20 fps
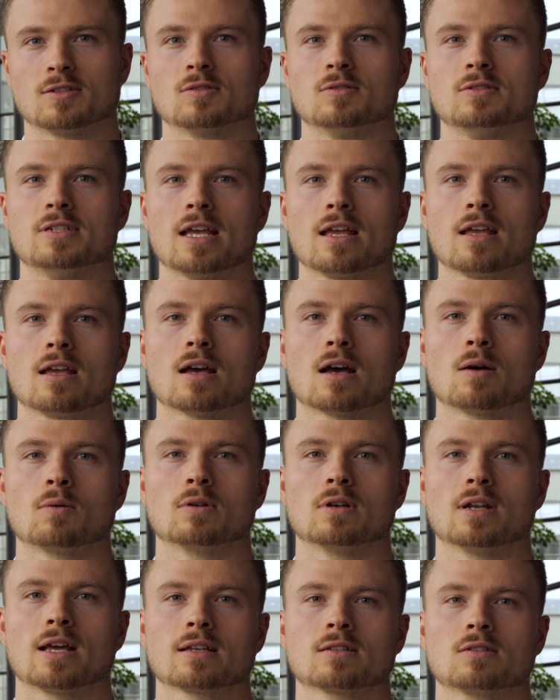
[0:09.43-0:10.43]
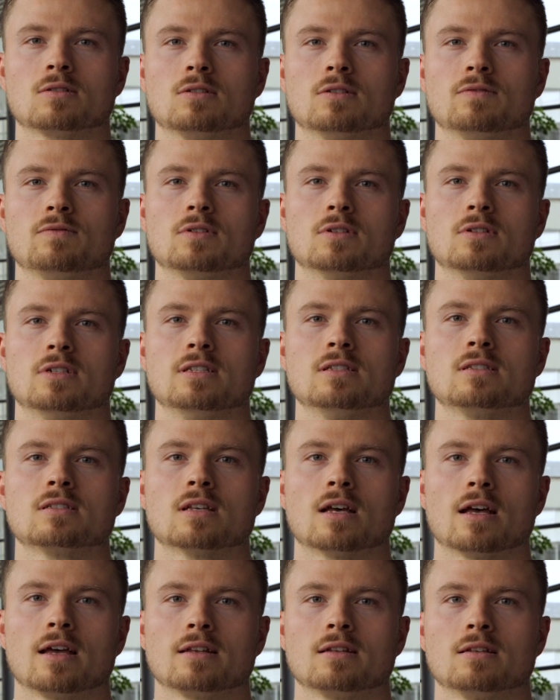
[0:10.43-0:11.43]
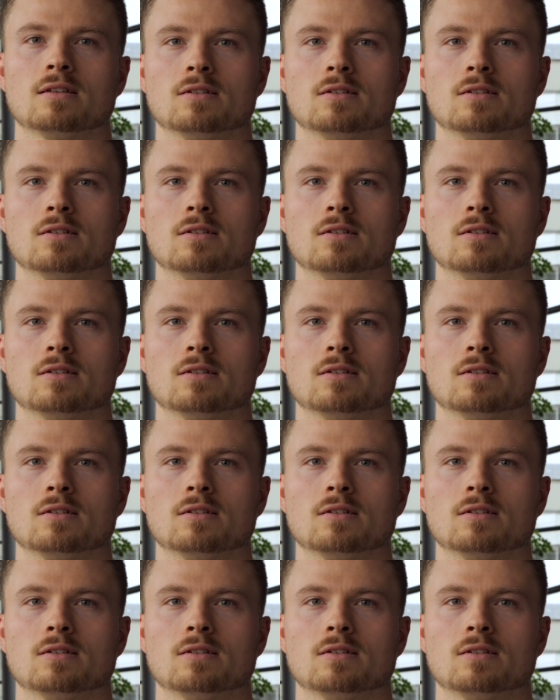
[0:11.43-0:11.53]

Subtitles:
today I would like to give you an insight